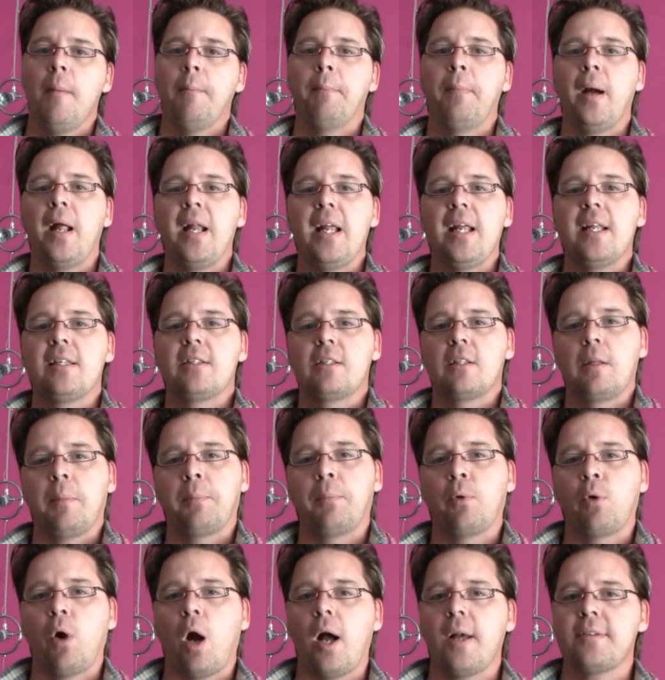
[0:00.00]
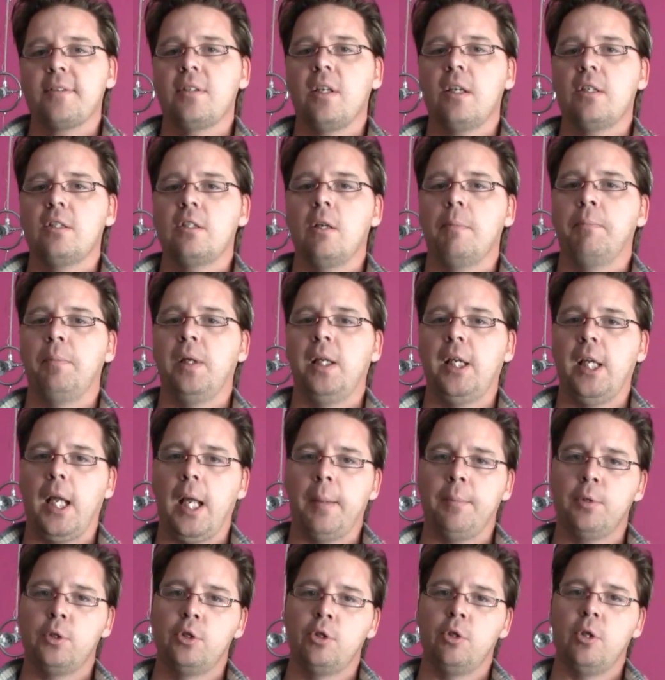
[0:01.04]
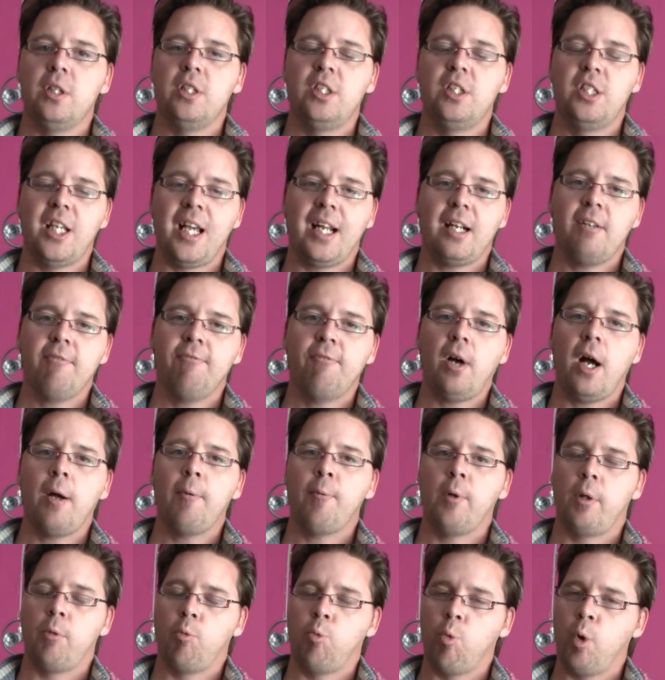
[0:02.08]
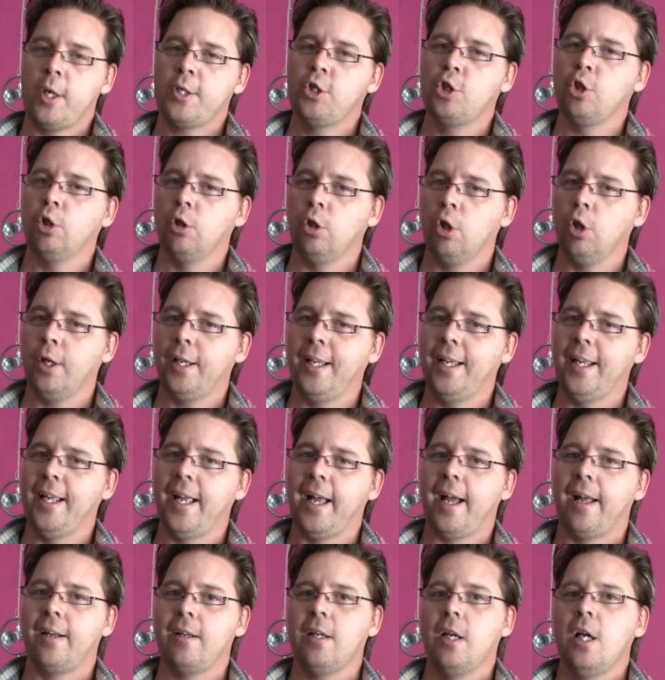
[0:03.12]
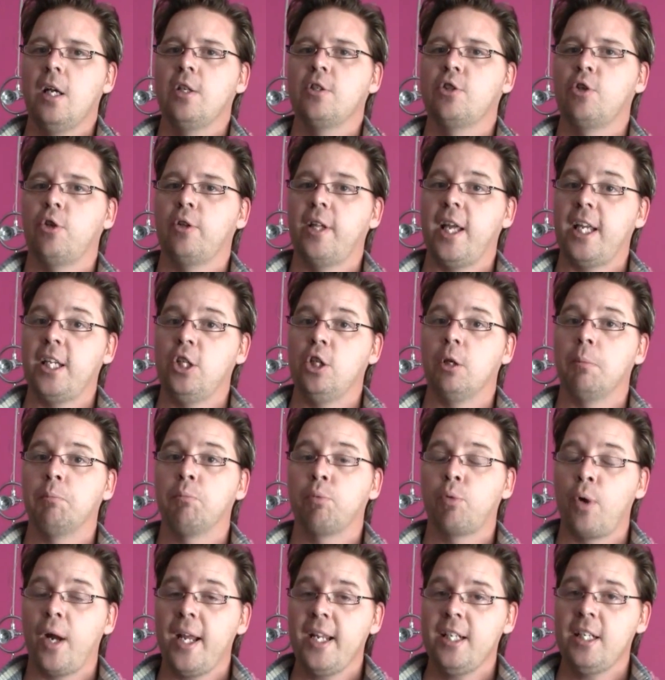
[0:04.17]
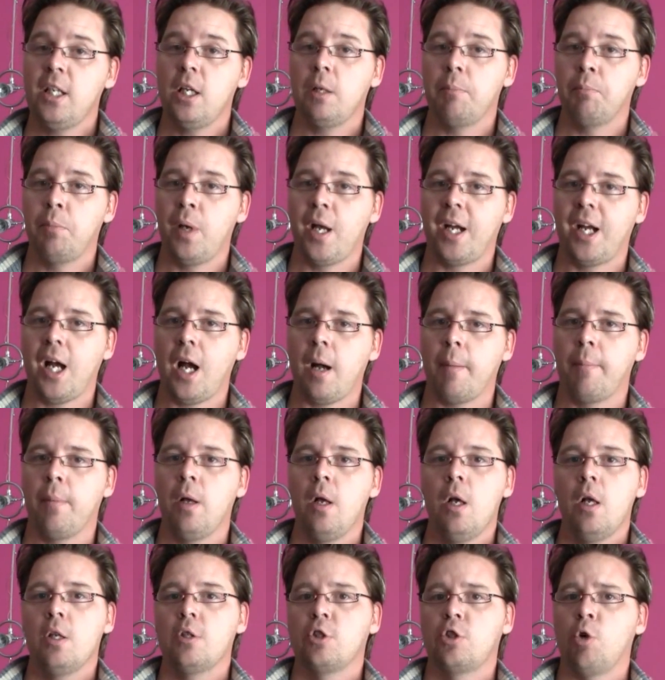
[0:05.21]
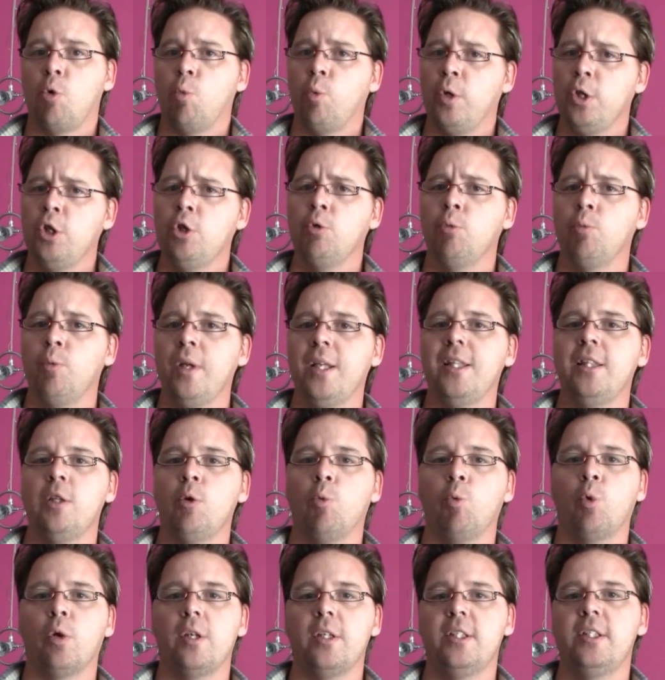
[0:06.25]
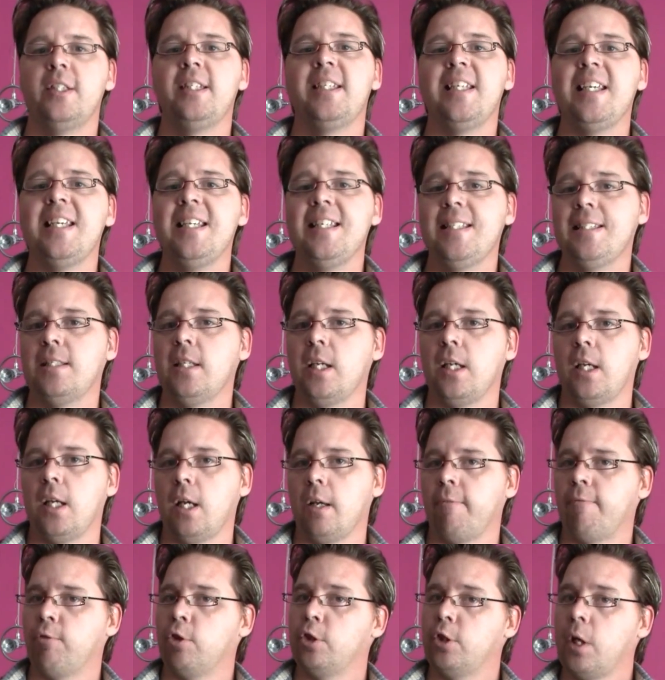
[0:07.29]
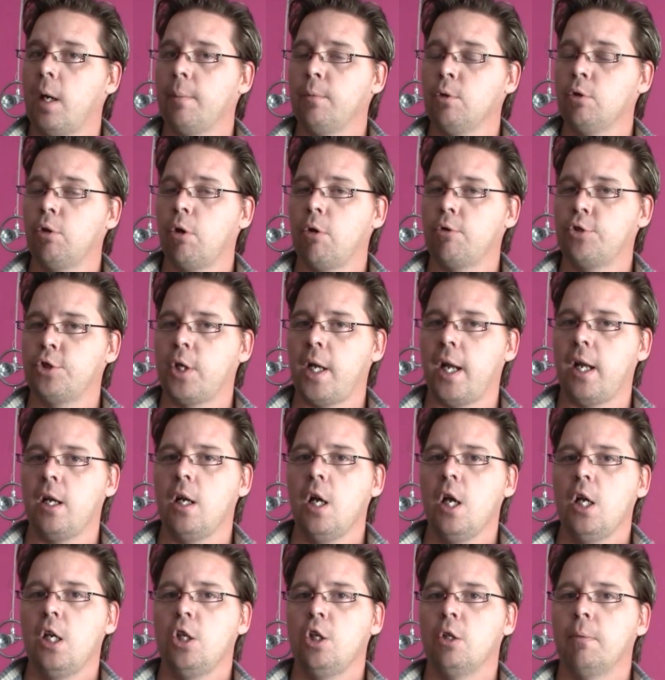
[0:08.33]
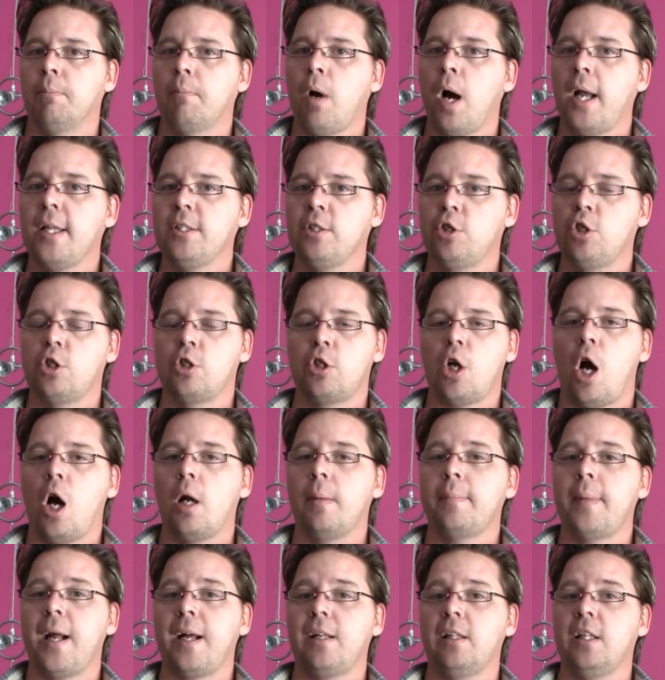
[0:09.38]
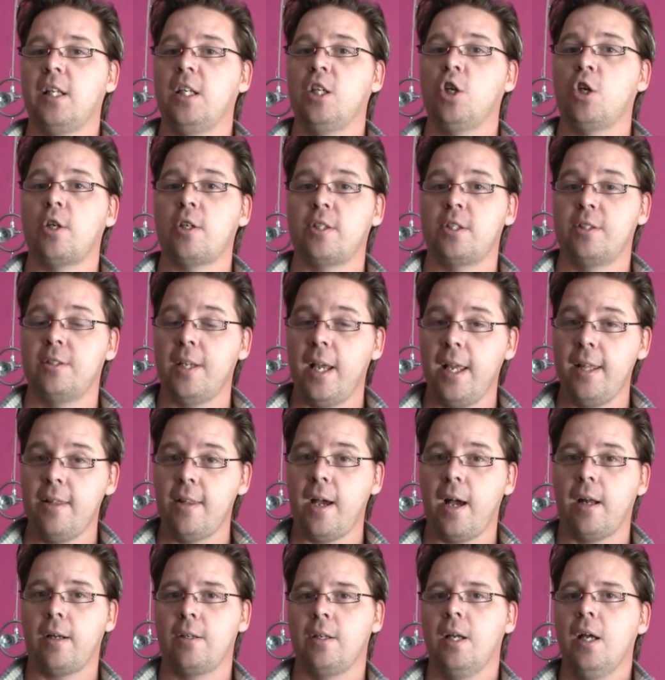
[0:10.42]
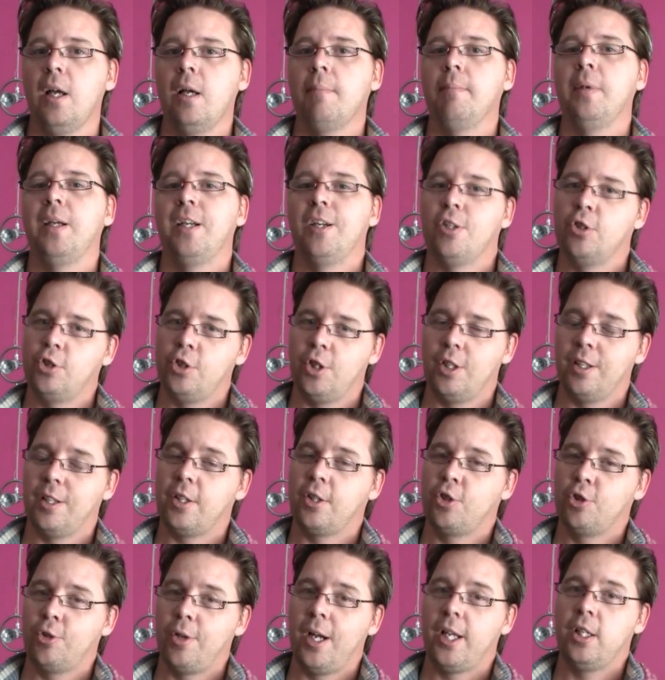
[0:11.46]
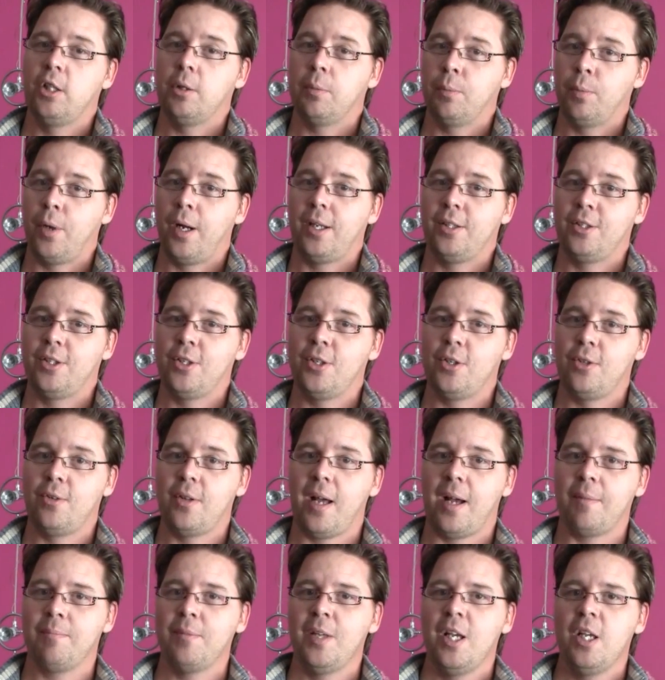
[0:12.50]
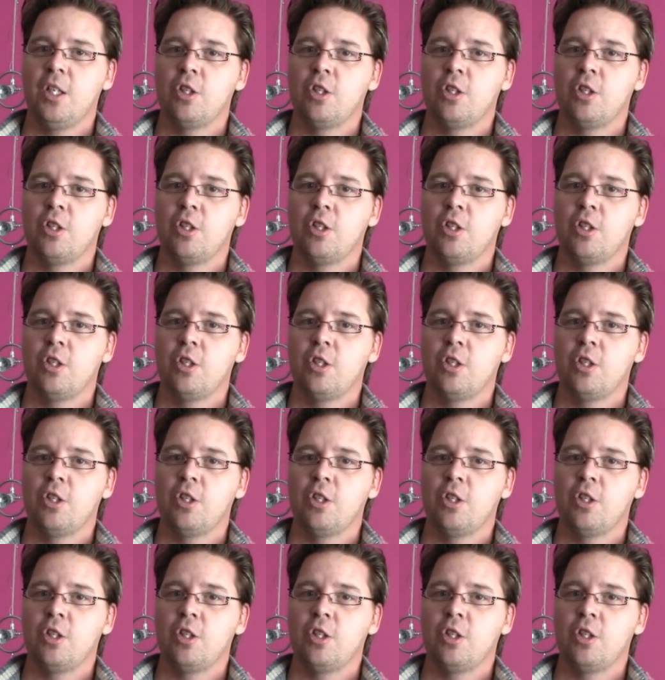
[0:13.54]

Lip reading: But it's the process of being able to identify with what you're looking at so that your brain can pick up. So when you read the word DC for double crochet, your mind's just automatically going to say that because you're going to train your brain to do that.